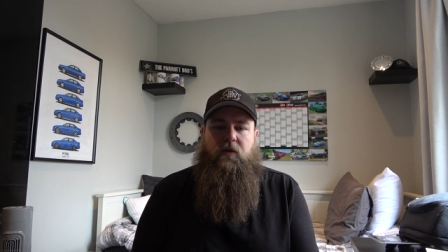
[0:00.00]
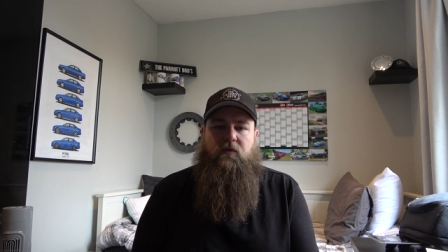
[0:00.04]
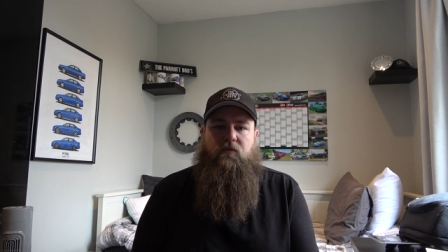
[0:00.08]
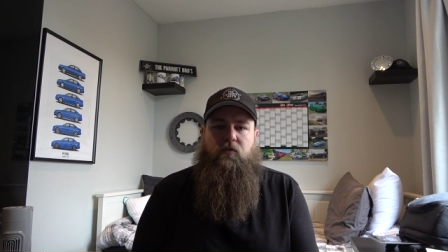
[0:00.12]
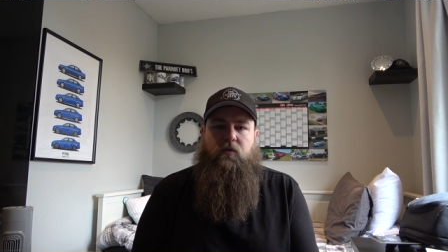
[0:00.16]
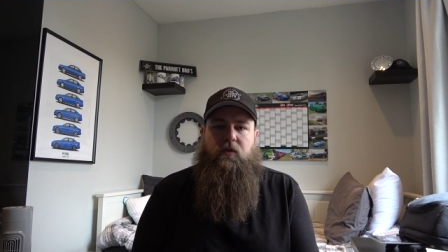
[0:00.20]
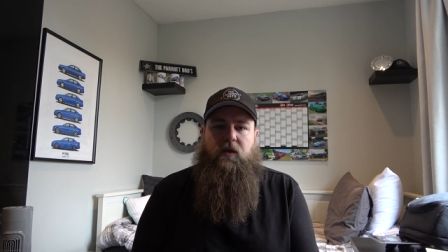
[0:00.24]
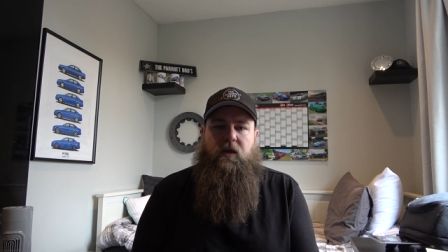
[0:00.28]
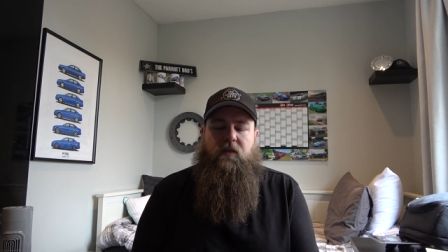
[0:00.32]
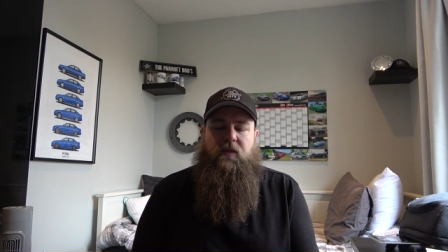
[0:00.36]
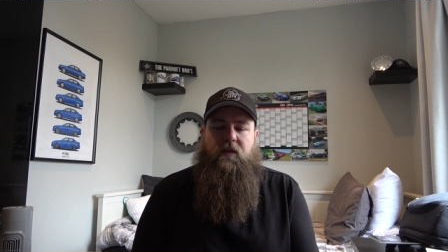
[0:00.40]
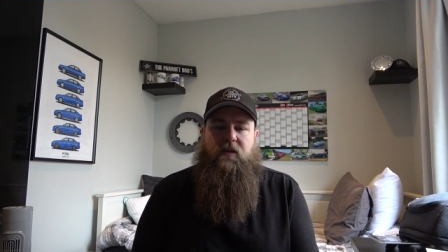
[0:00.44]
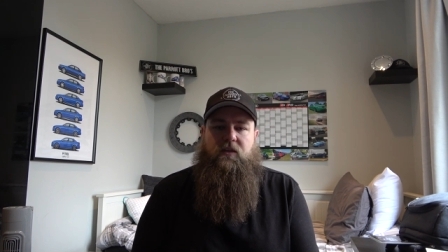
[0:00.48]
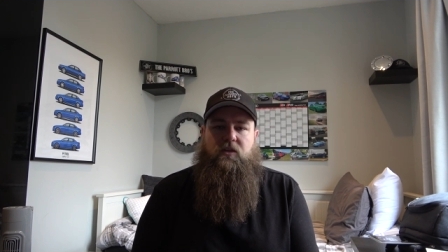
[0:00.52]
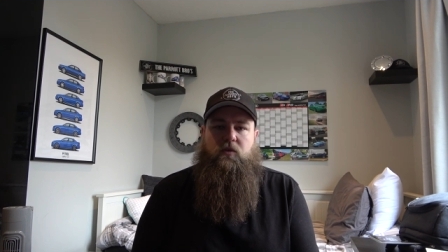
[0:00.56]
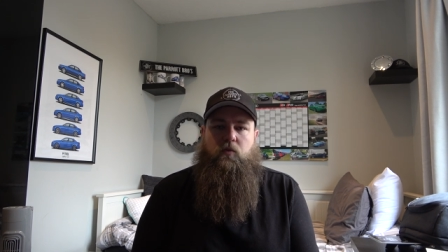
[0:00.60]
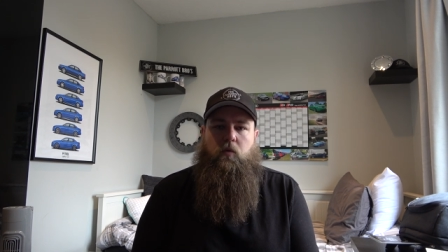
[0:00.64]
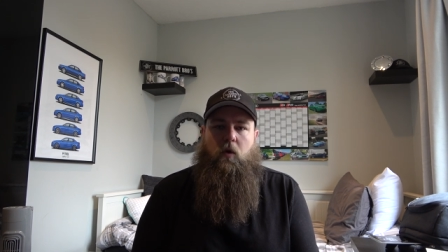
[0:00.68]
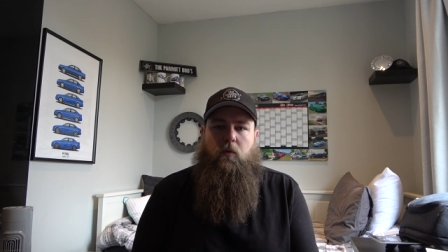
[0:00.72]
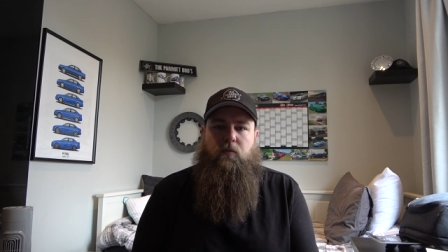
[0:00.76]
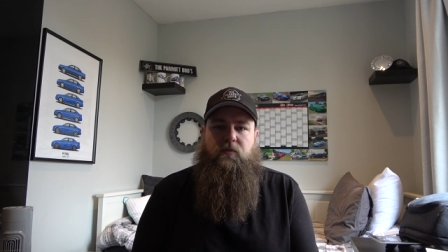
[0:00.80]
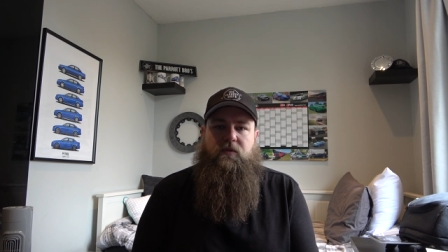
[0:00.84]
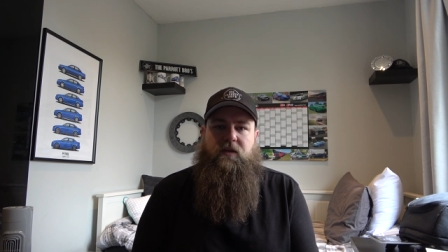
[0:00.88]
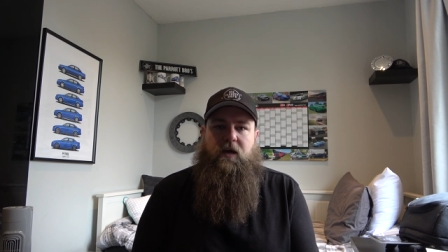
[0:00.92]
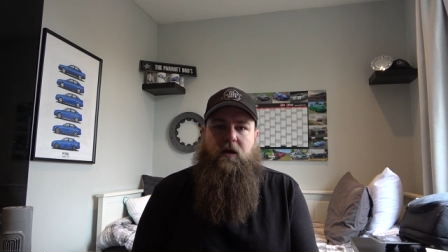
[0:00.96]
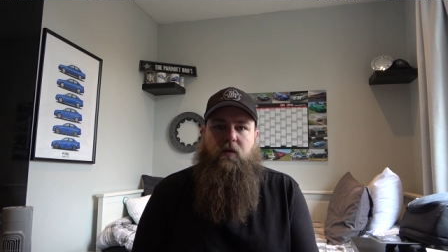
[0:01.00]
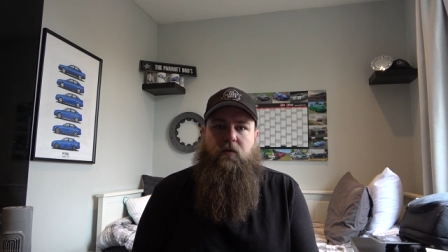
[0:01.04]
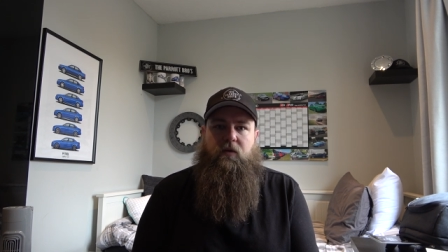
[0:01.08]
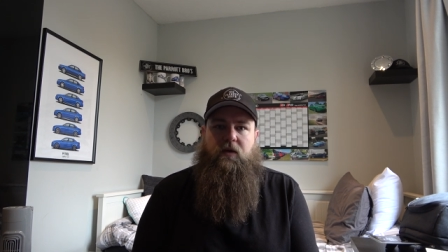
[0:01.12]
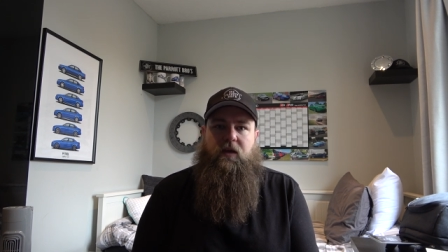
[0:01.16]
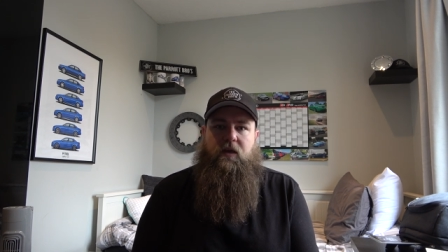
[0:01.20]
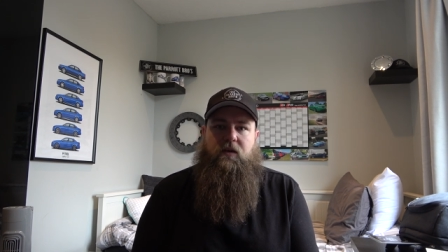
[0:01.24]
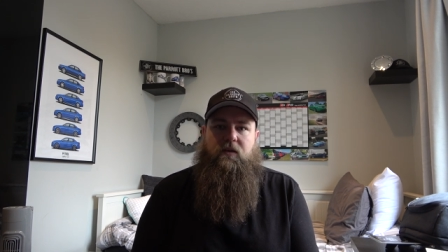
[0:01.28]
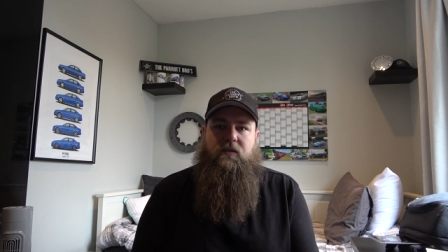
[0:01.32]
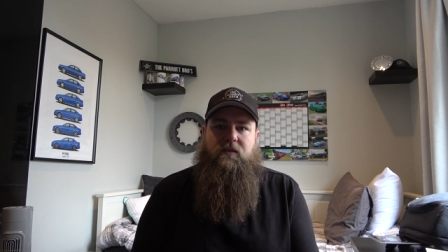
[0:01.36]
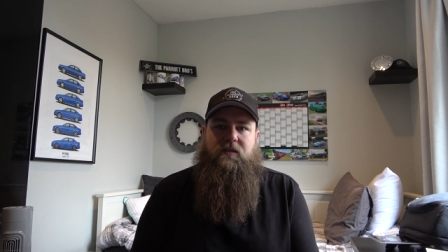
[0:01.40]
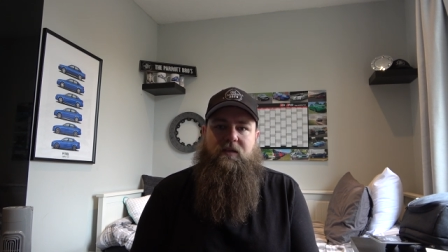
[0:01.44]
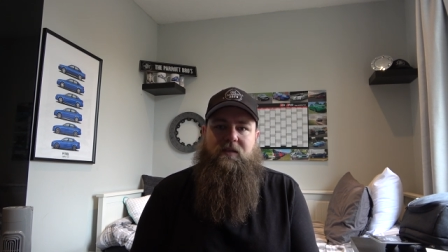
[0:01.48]
If you get that swapped out,
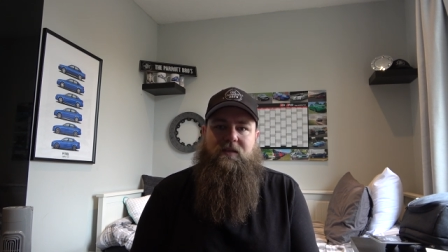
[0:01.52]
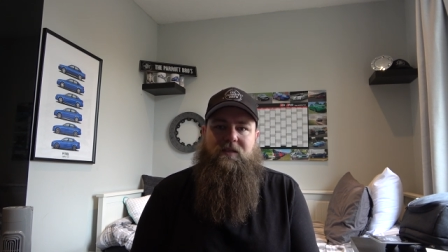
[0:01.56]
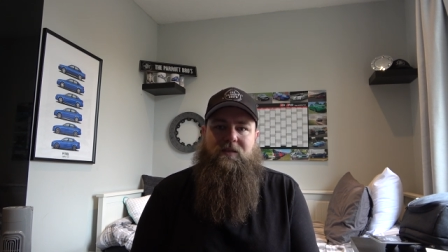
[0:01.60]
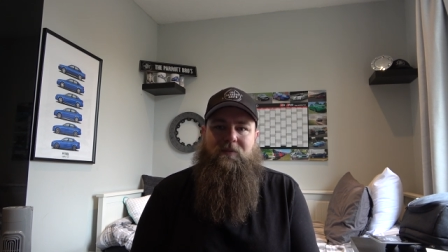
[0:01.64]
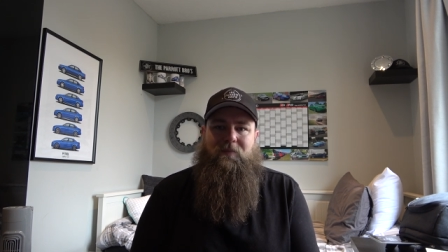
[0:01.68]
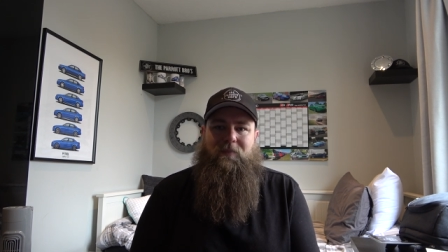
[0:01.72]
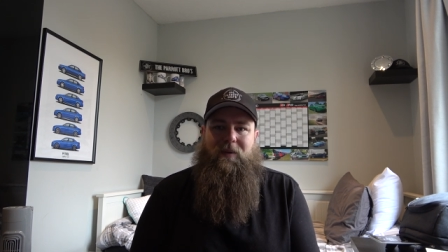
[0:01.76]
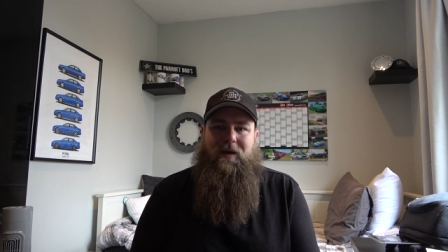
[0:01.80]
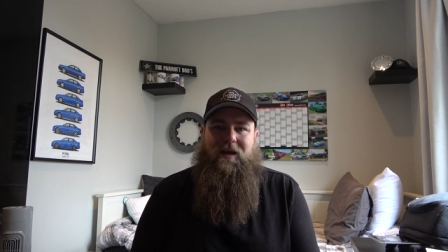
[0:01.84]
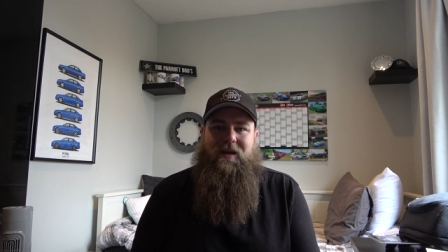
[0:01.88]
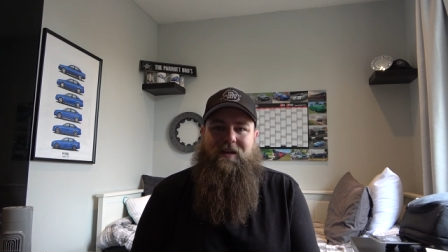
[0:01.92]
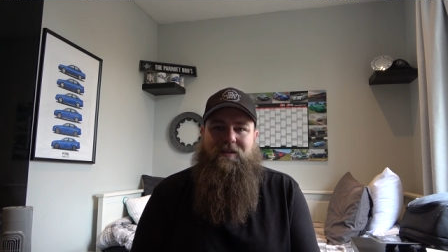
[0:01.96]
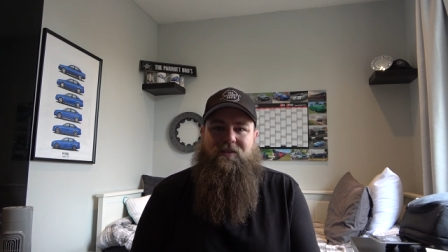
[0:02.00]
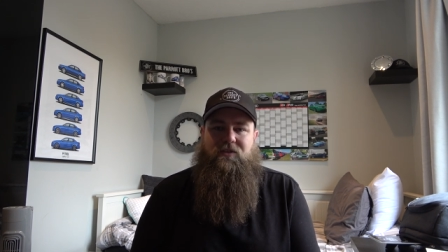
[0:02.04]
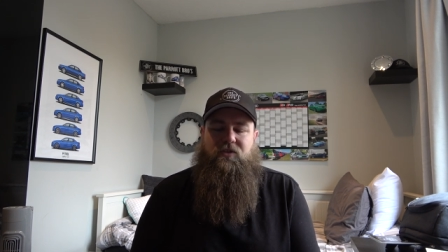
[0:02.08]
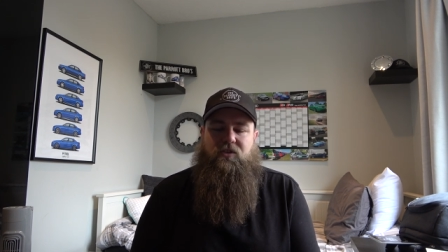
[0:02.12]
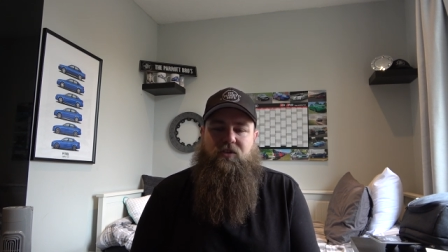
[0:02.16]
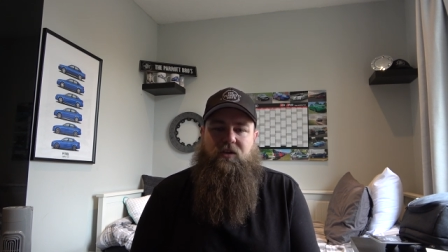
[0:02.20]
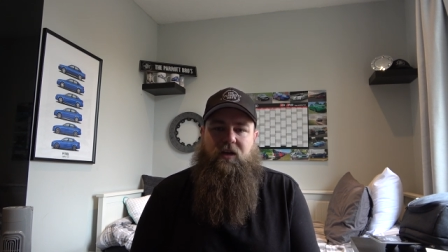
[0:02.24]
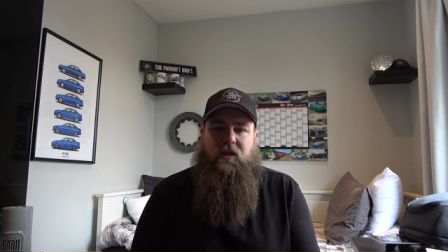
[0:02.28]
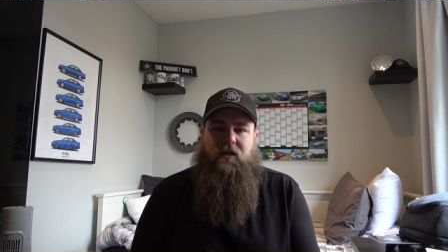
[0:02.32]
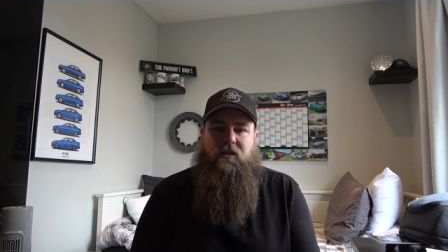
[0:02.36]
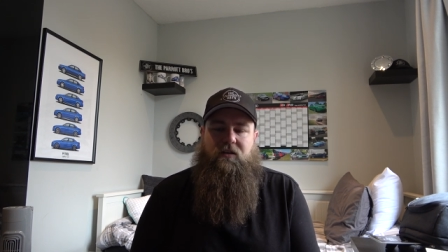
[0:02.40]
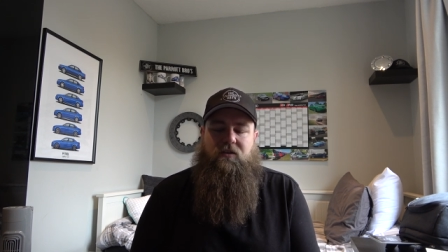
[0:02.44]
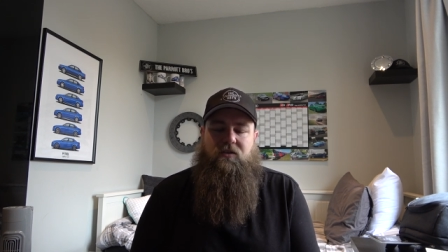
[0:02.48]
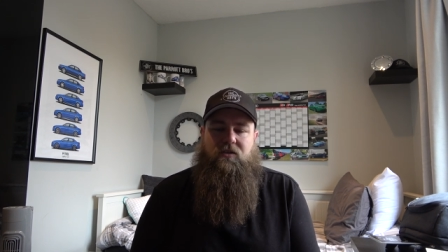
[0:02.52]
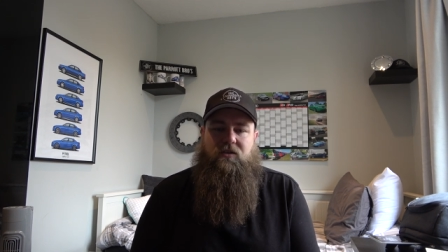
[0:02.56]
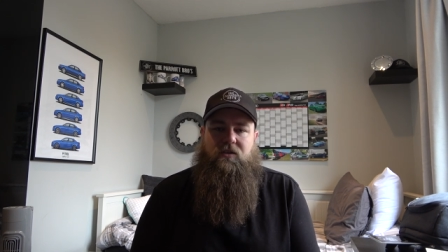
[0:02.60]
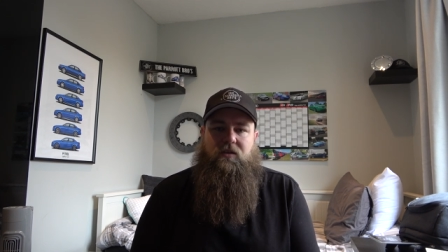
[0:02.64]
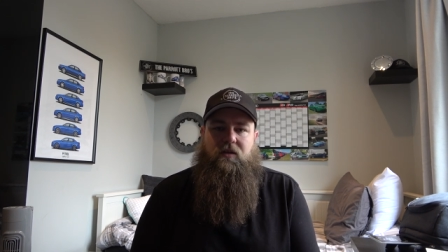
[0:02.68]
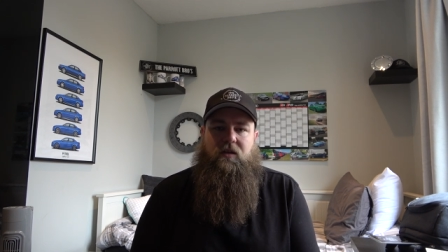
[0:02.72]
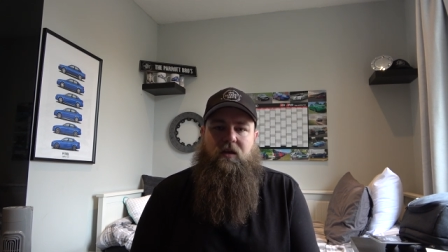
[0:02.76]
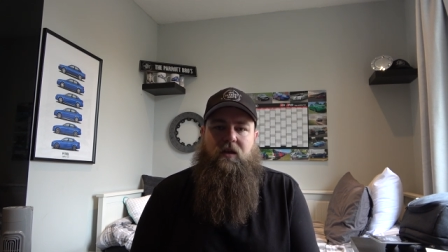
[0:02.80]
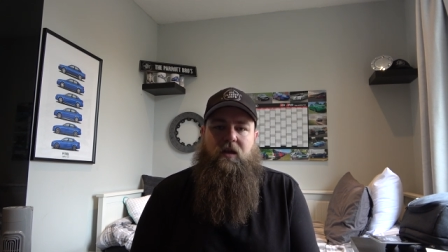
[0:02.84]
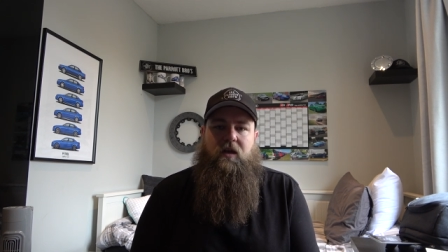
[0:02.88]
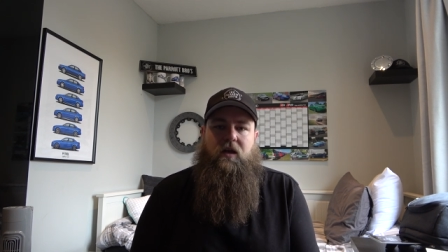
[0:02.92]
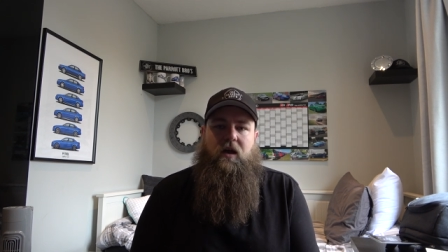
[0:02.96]
get your discs and pads changed